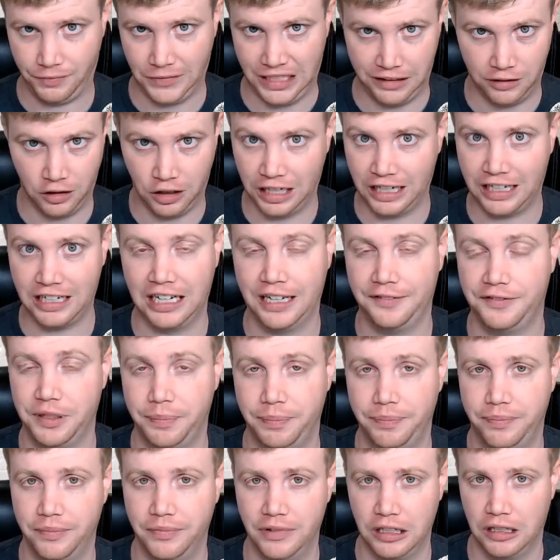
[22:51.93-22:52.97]
They're
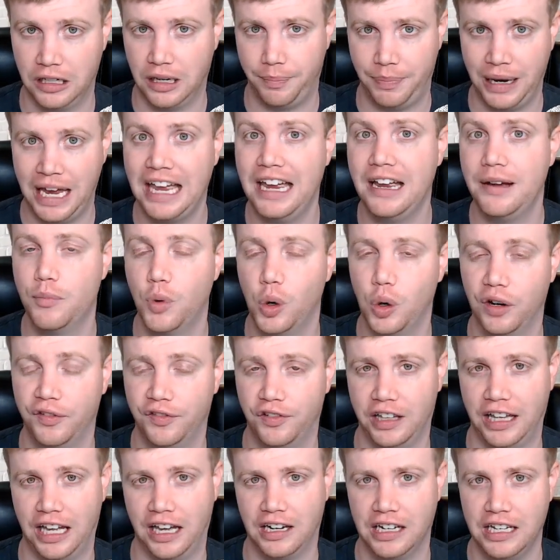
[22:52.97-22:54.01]
not paying more for
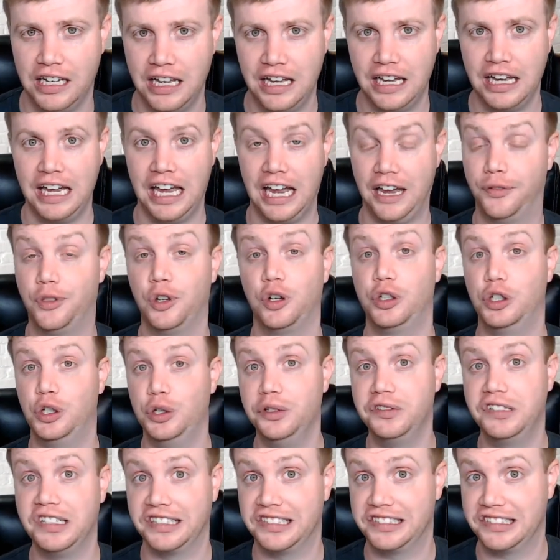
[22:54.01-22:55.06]
that. If they're
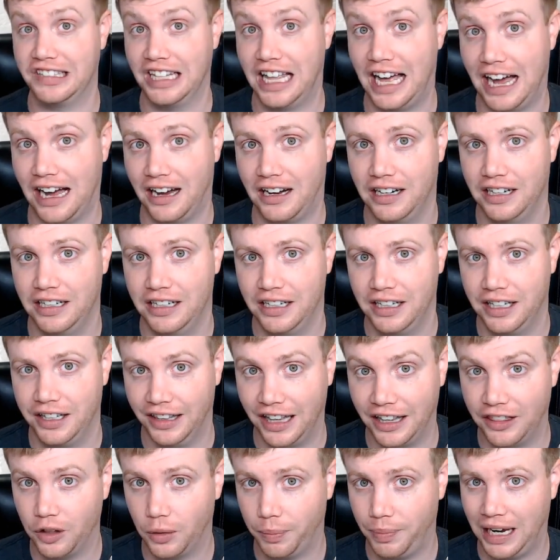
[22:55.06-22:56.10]
using Slack,
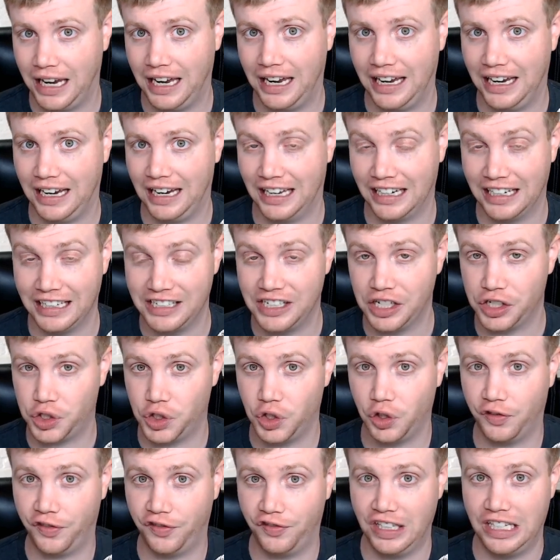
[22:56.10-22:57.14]
then they're paying an
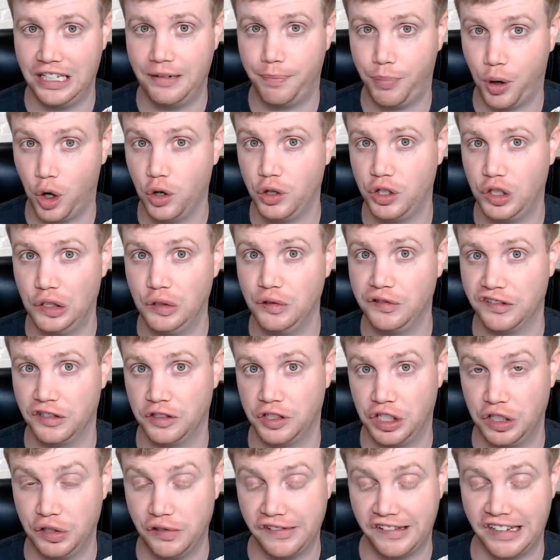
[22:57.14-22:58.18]
additional fee per user
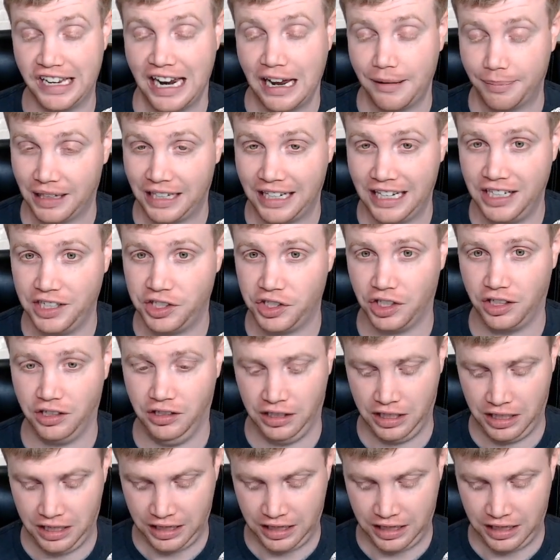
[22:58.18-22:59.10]
to use that application.